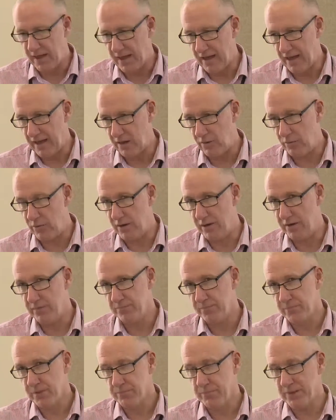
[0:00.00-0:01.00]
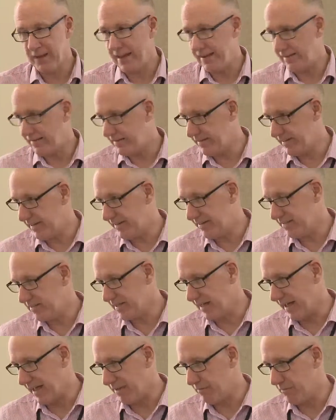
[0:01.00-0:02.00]
our blended
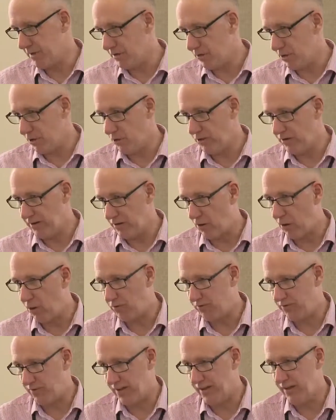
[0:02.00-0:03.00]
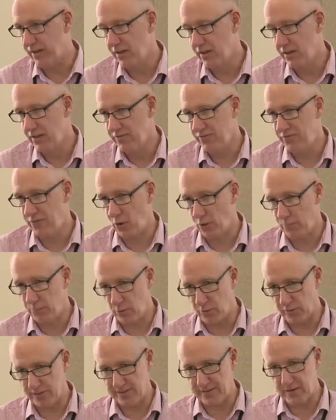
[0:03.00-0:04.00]
learning offer for
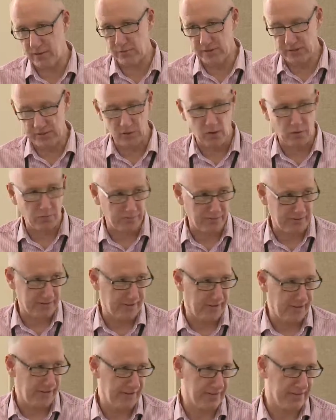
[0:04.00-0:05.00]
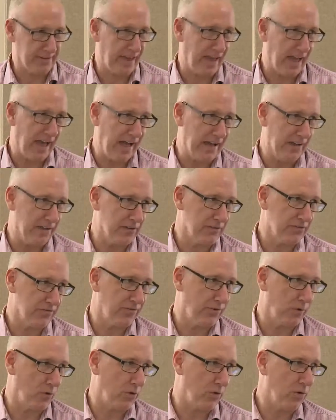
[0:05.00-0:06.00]
both student officers and
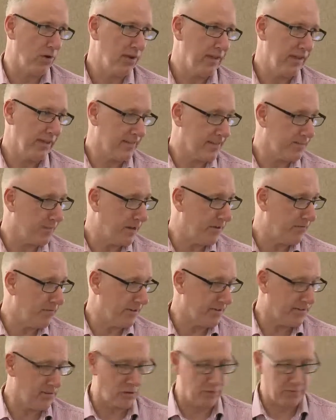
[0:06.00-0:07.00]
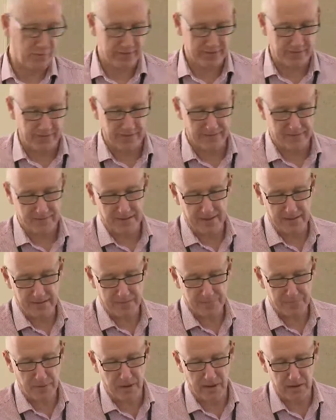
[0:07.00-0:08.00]
for experienced officers
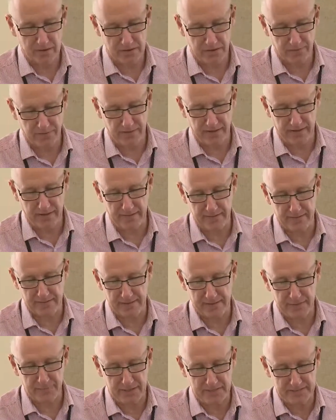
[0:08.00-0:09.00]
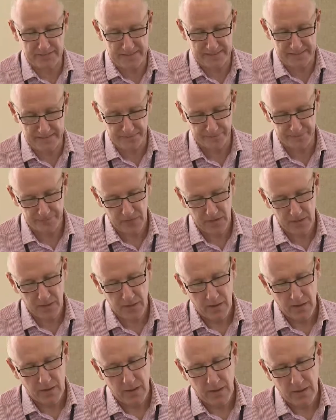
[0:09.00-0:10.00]
as part of their CPD.
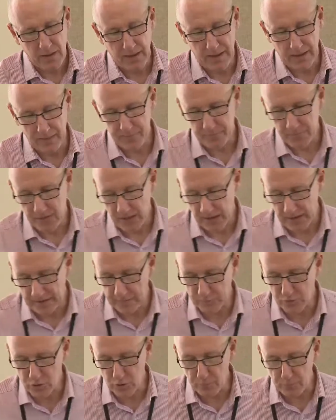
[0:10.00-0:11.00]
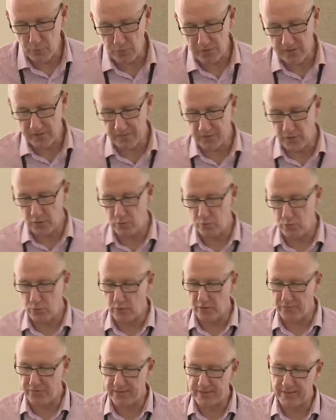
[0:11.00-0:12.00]
And I'm sure most of you who
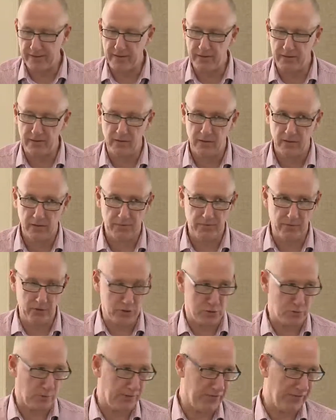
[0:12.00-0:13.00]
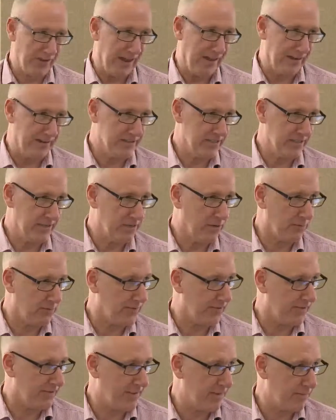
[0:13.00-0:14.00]
have seen virtual reality are used
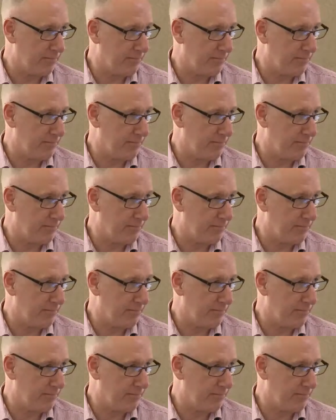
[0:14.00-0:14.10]
to seeing